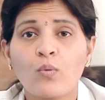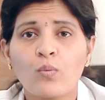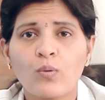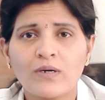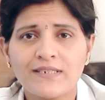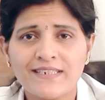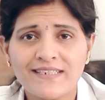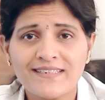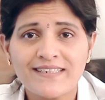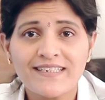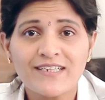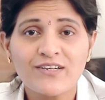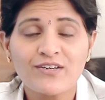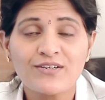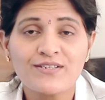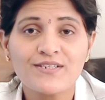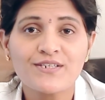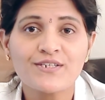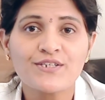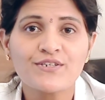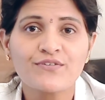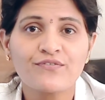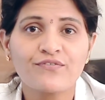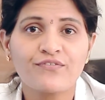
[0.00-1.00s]
What are the
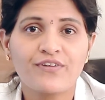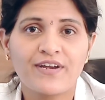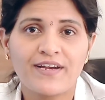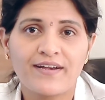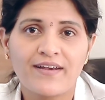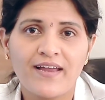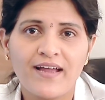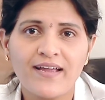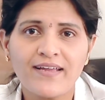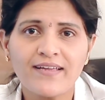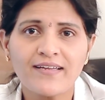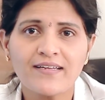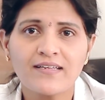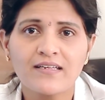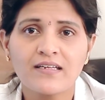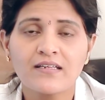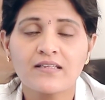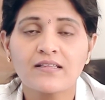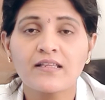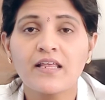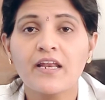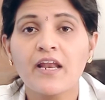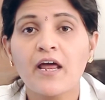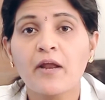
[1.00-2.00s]
causes of red eye?
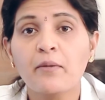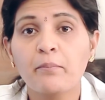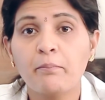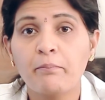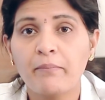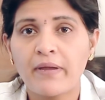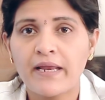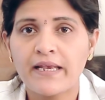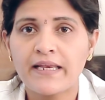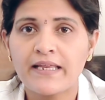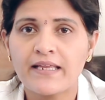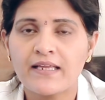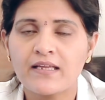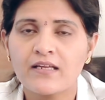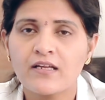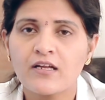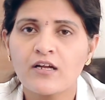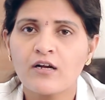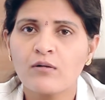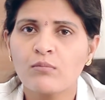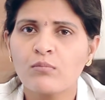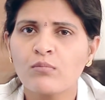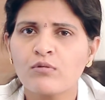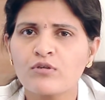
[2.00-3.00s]
There are many,
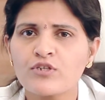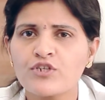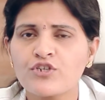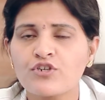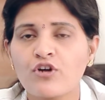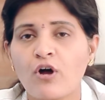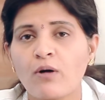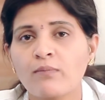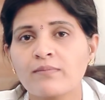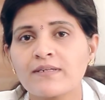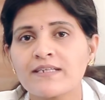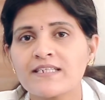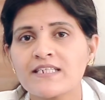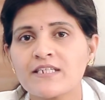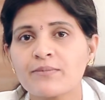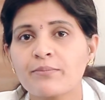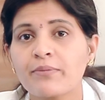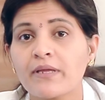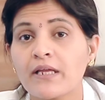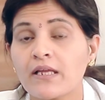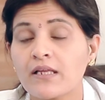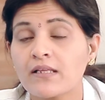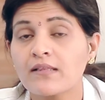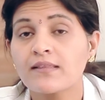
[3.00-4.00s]
most commonest
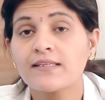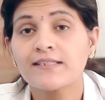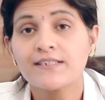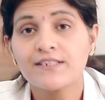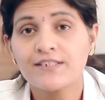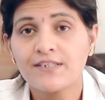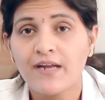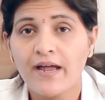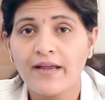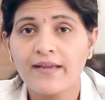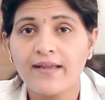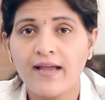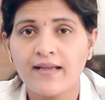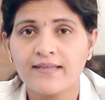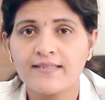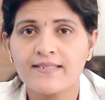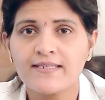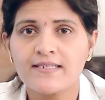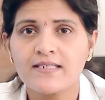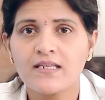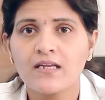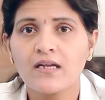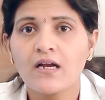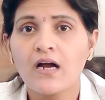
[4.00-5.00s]
being the dry
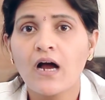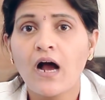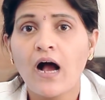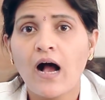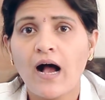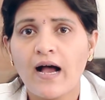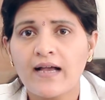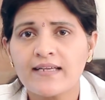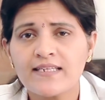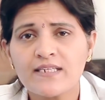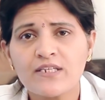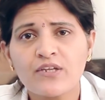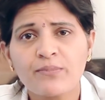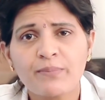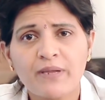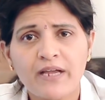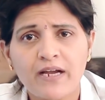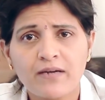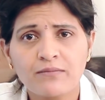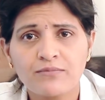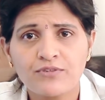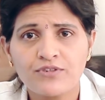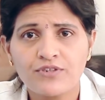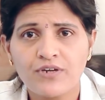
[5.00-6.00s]
eyes. Eyes
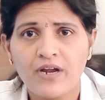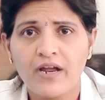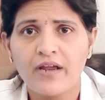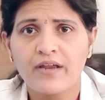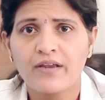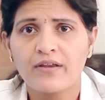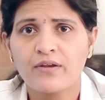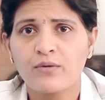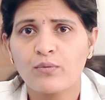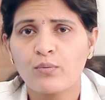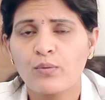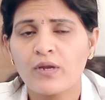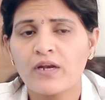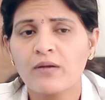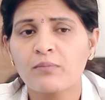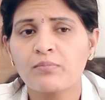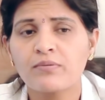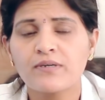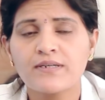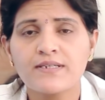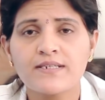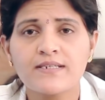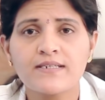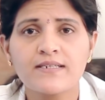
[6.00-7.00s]
become dry when a
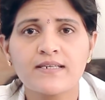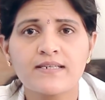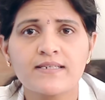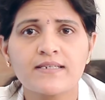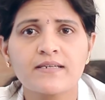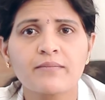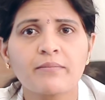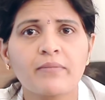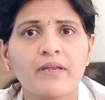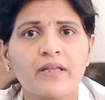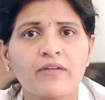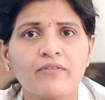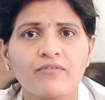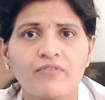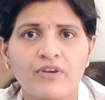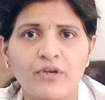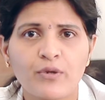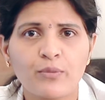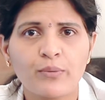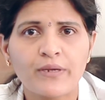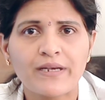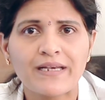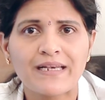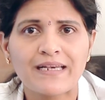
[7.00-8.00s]
person doesn't blink
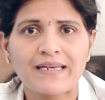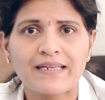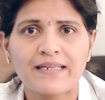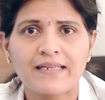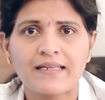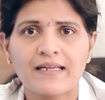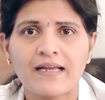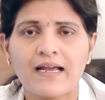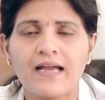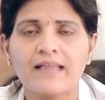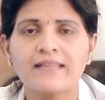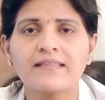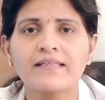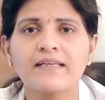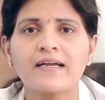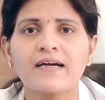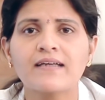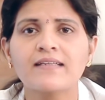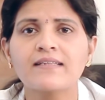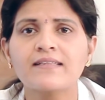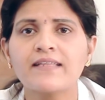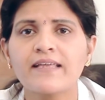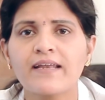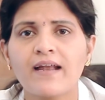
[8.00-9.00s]
frequently, and the
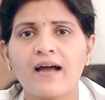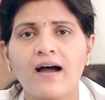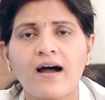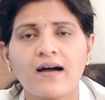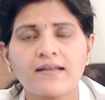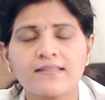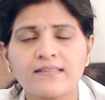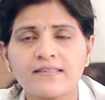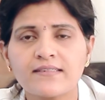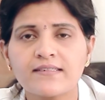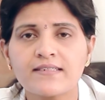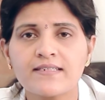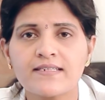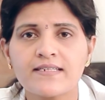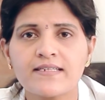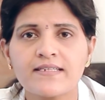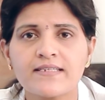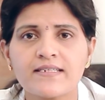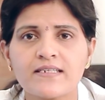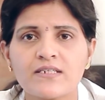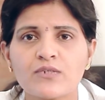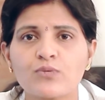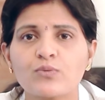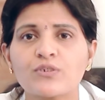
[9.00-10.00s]
other, there are other
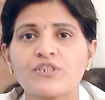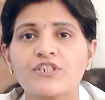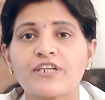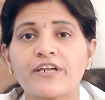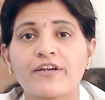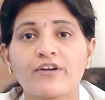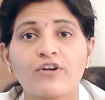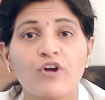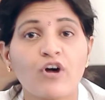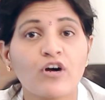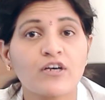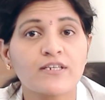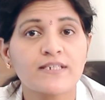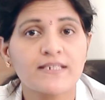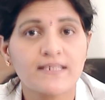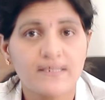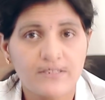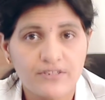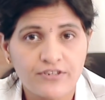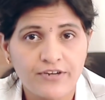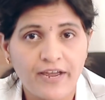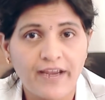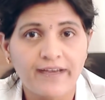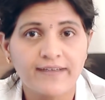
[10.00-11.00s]
diseases which can cause
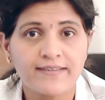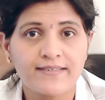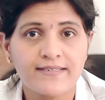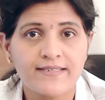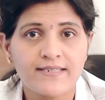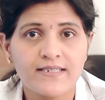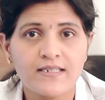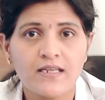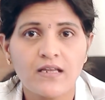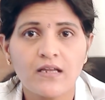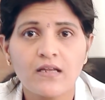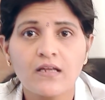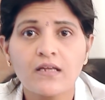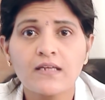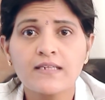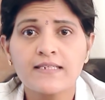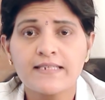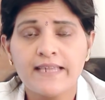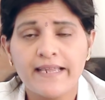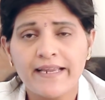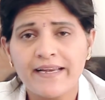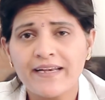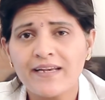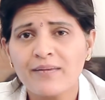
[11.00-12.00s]
dryness.
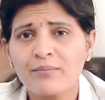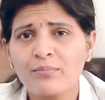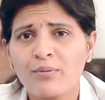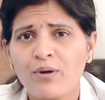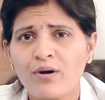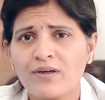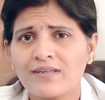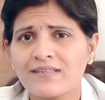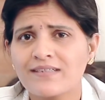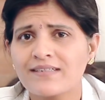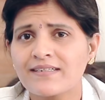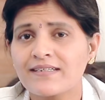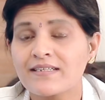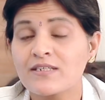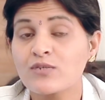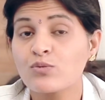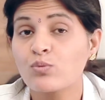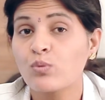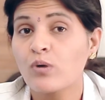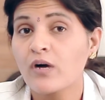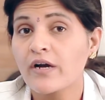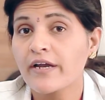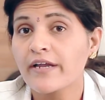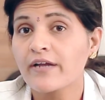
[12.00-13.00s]
Second important is
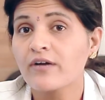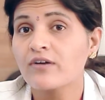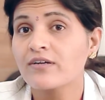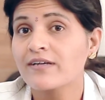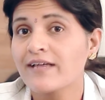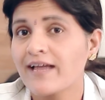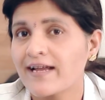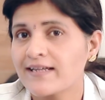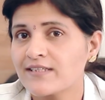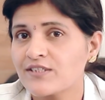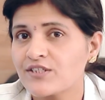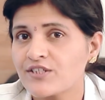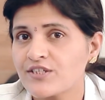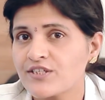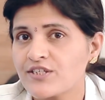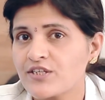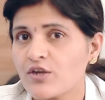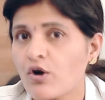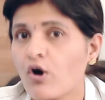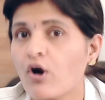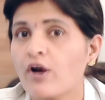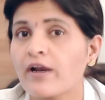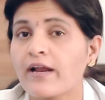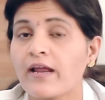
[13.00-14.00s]
working on
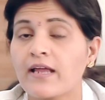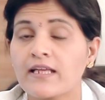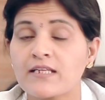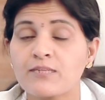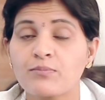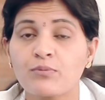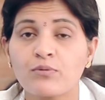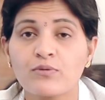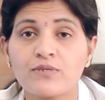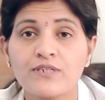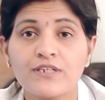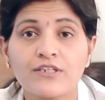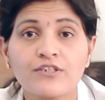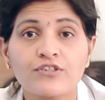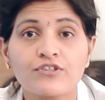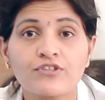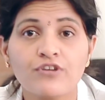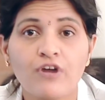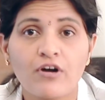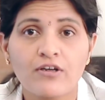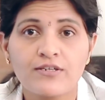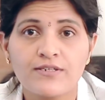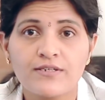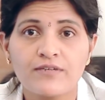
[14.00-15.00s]
gadgets or exposing to
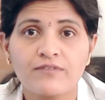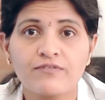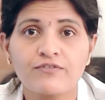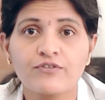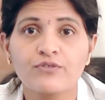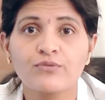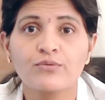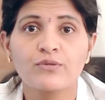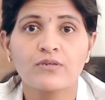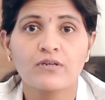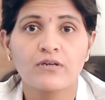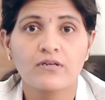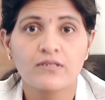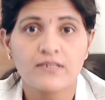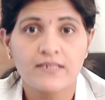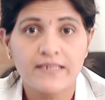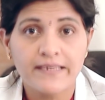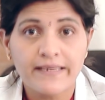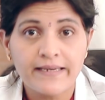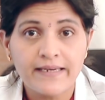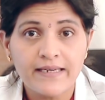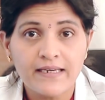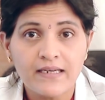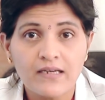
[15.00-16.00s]
yourself to a
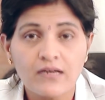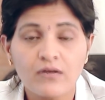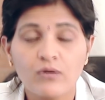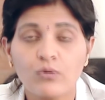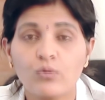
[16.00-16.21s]
screen,